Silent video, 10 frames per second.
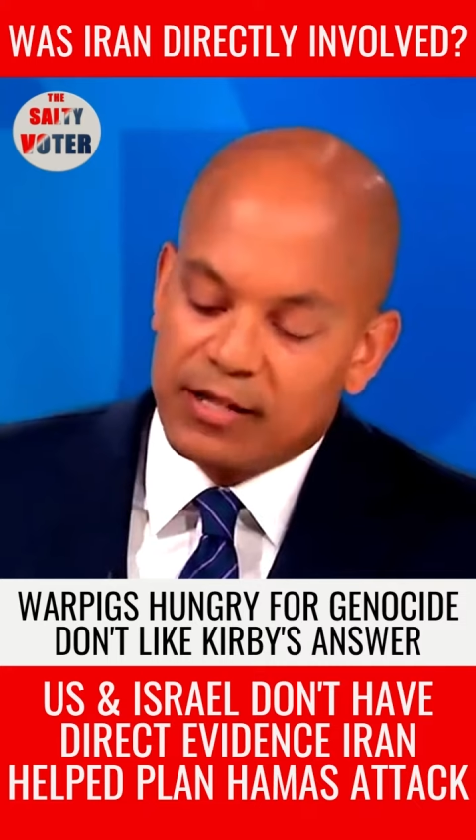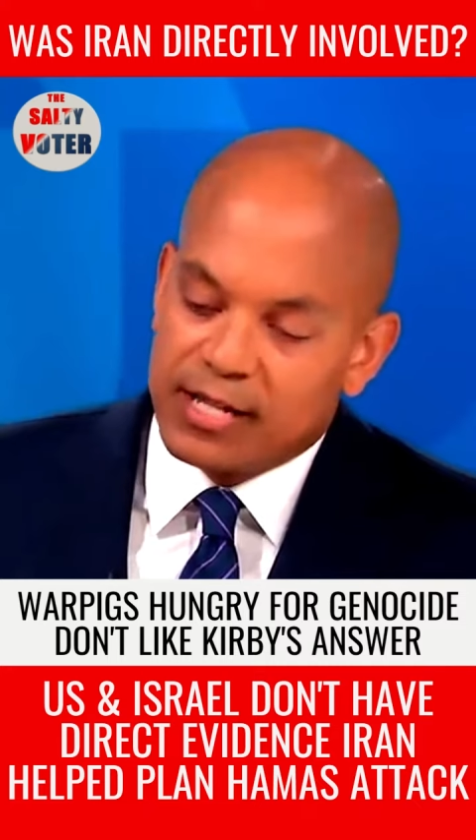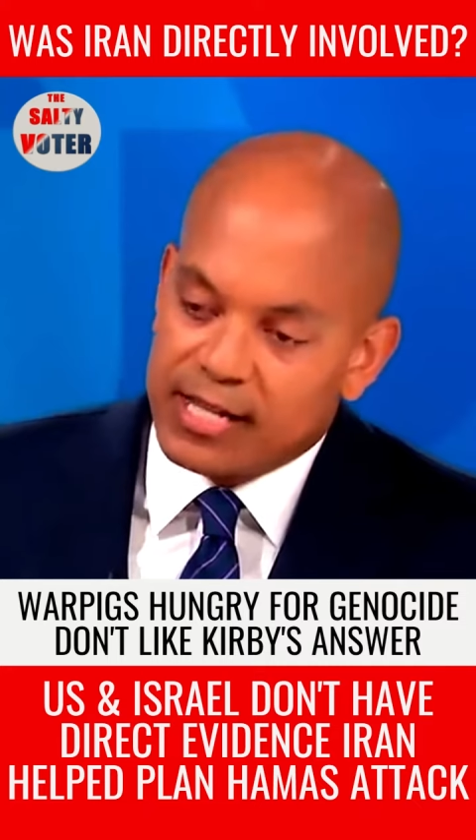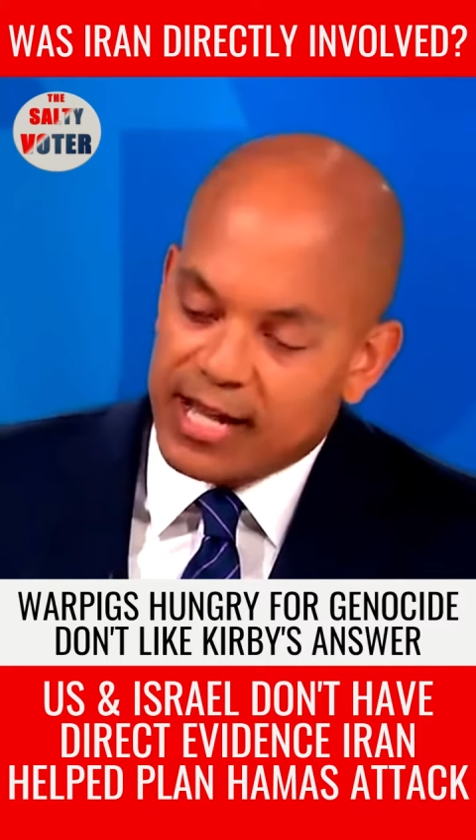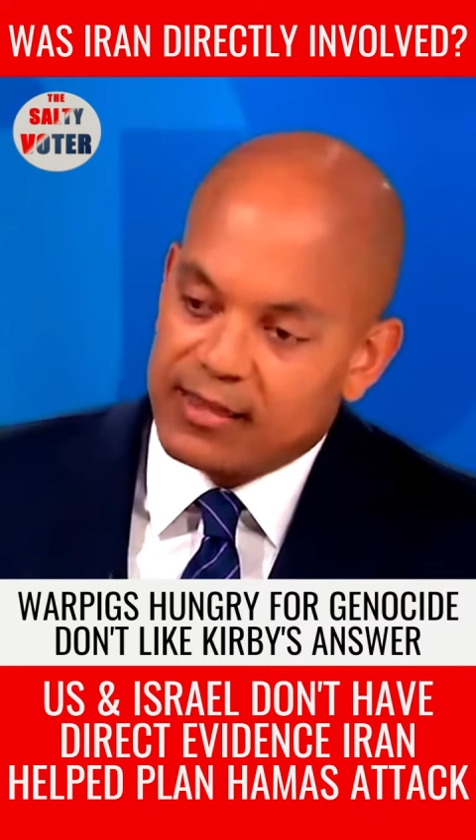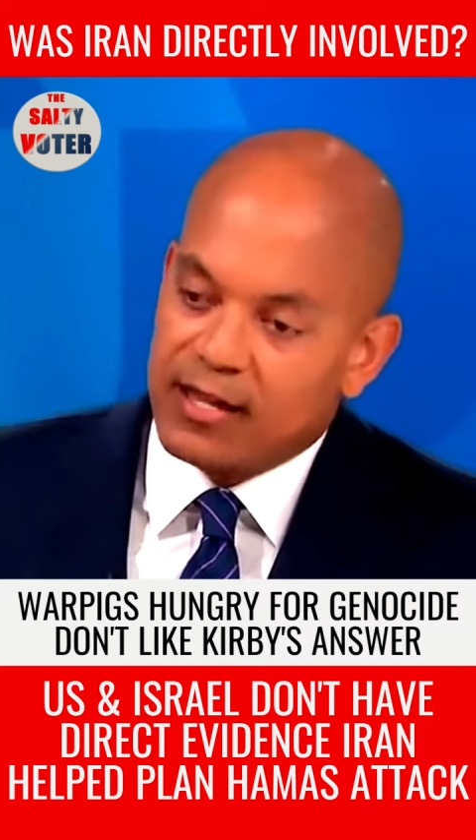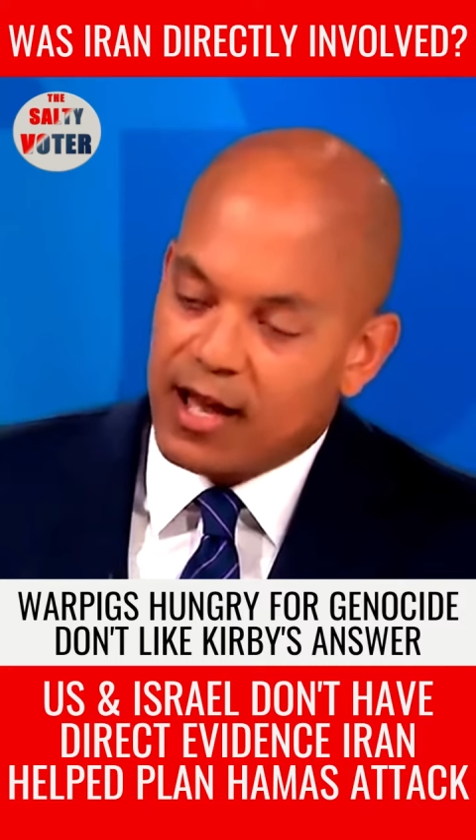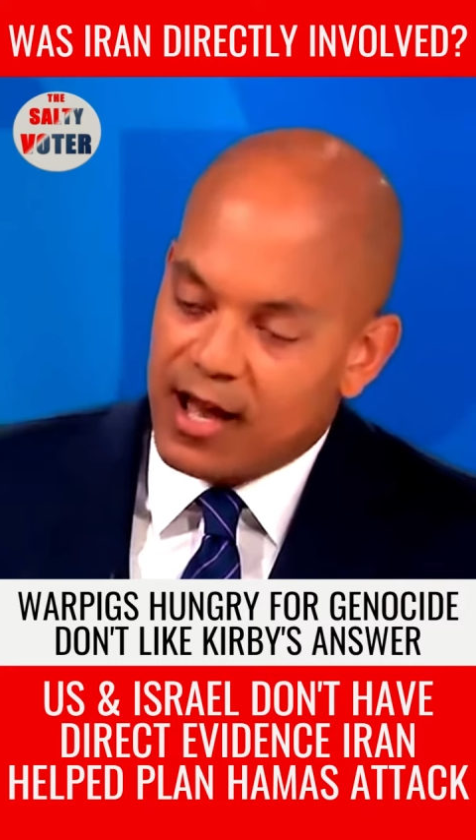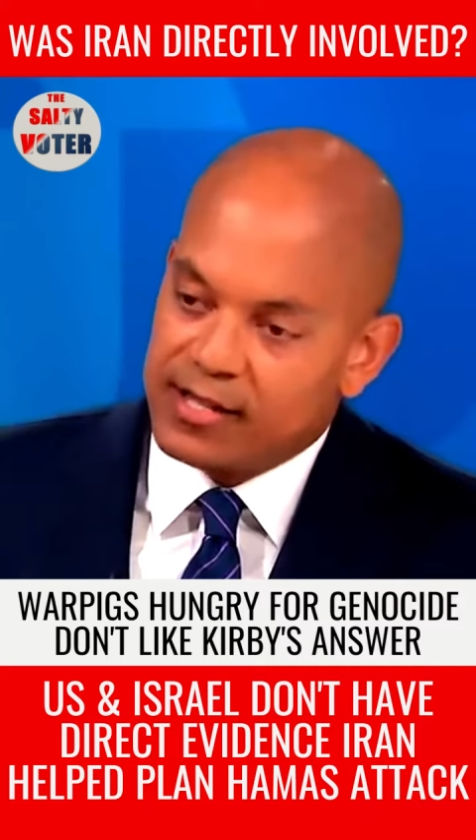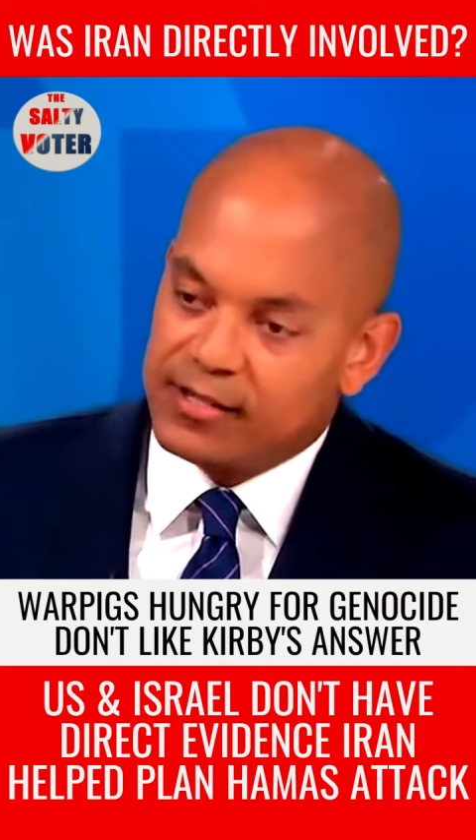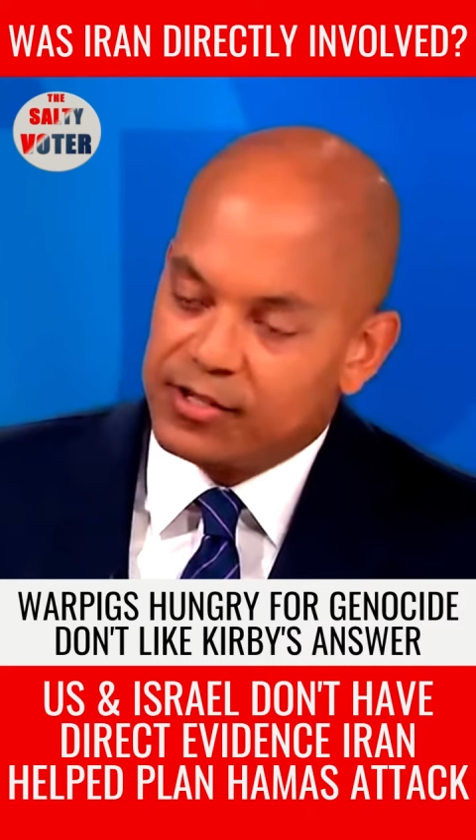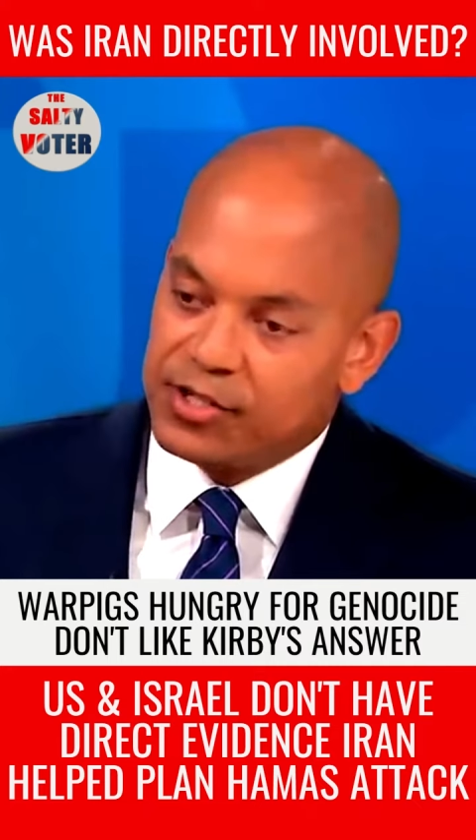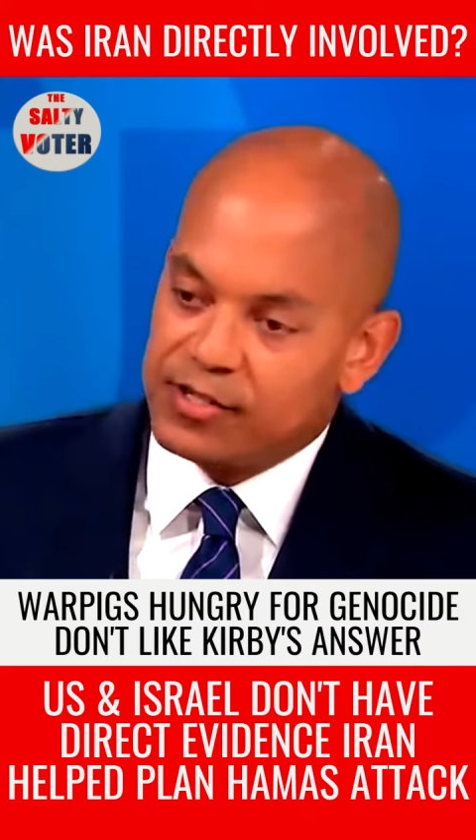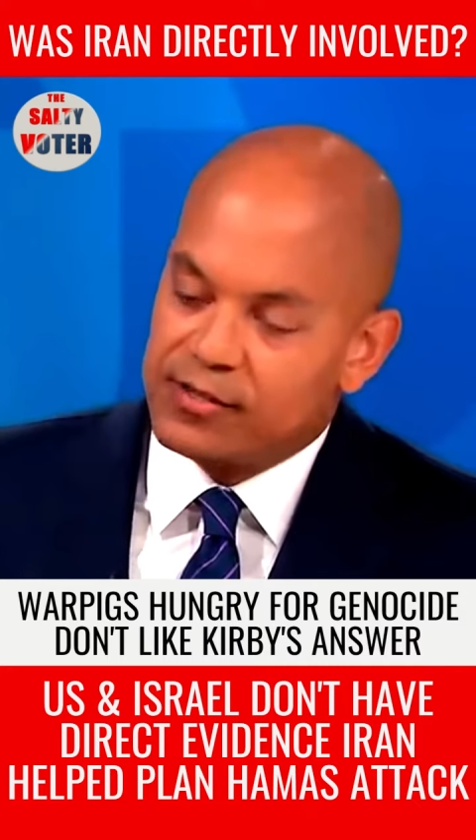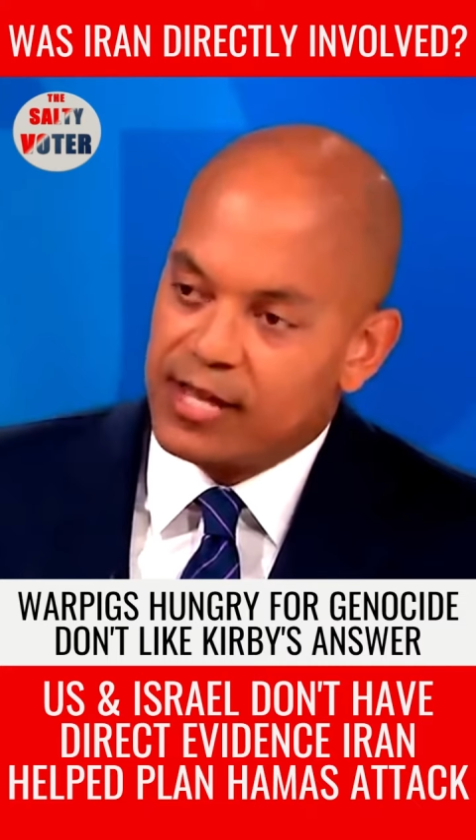to get the
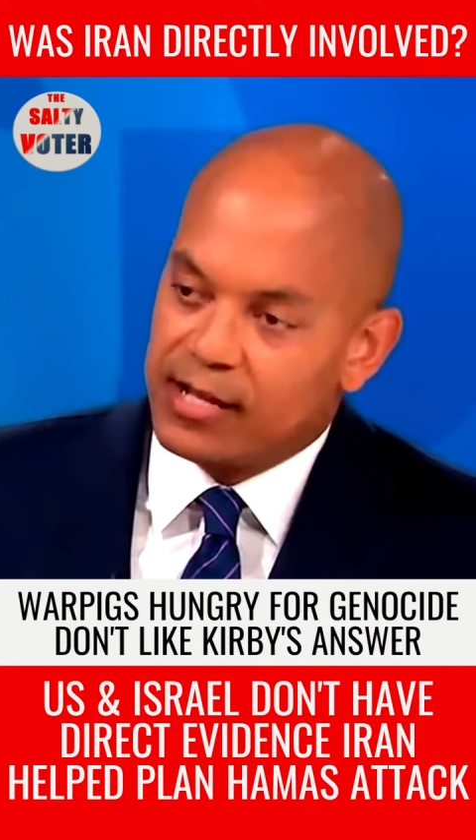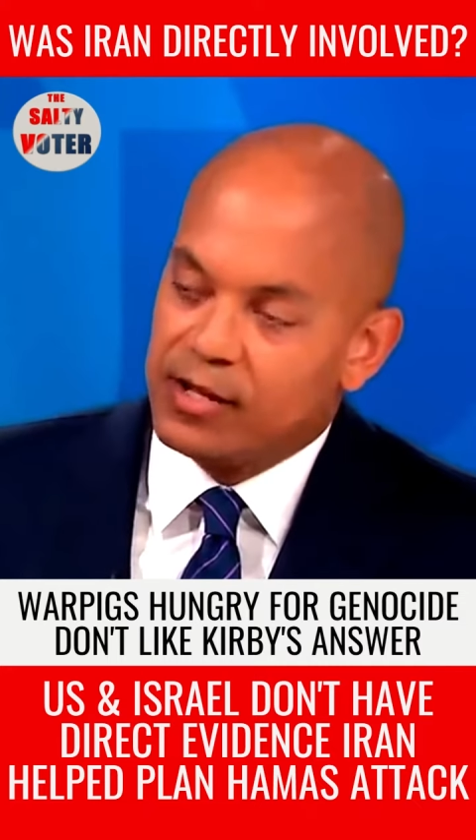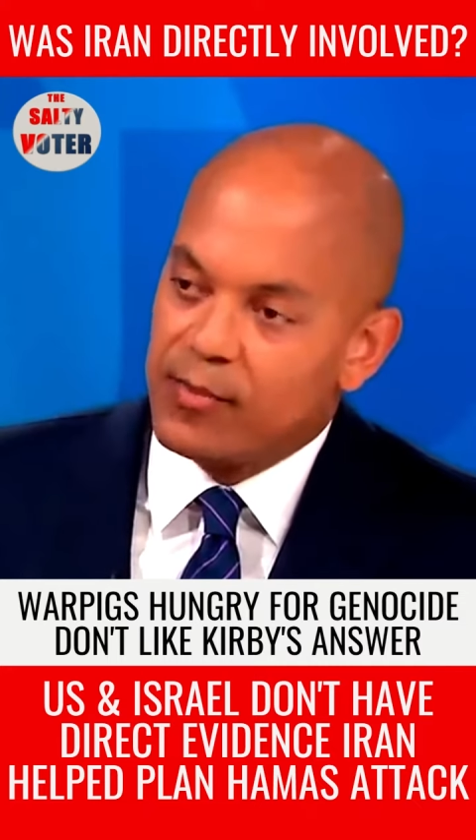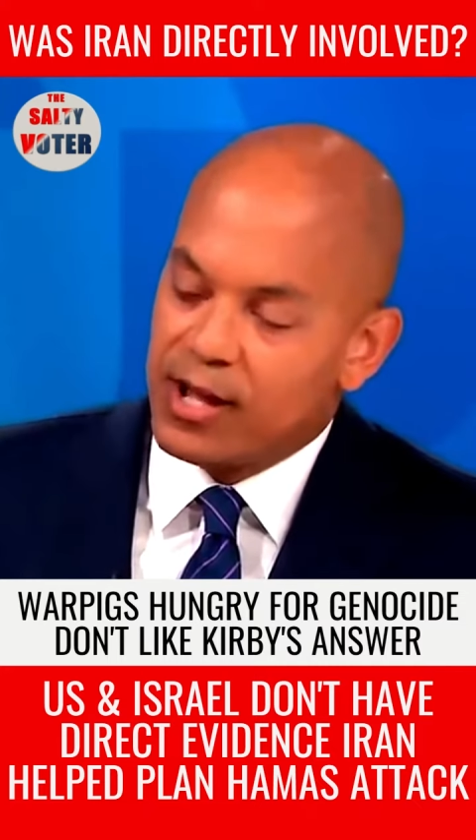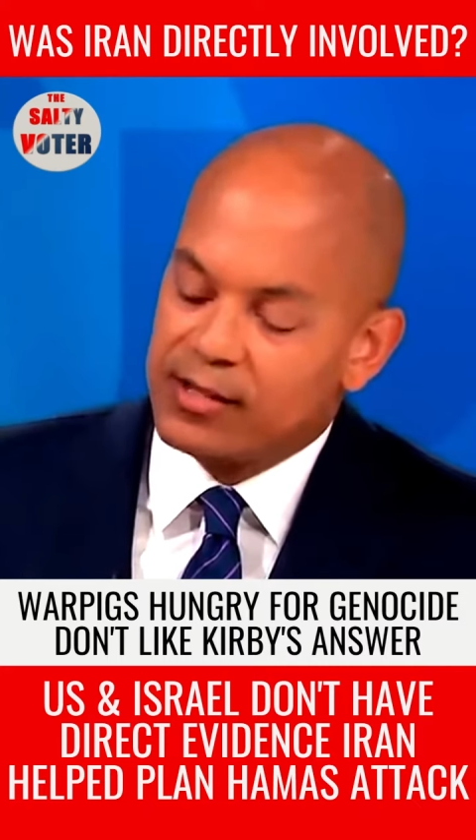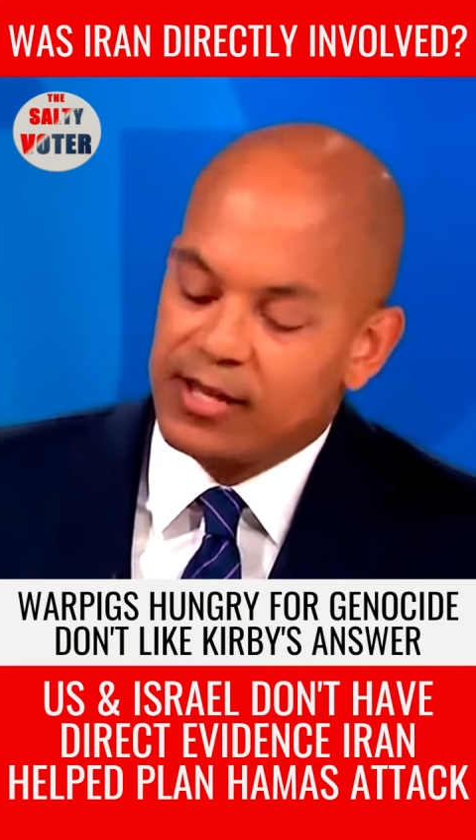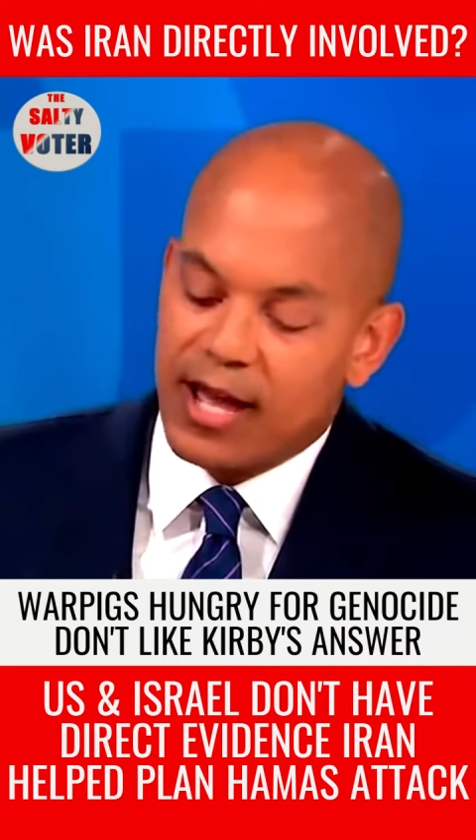hostages that Hamas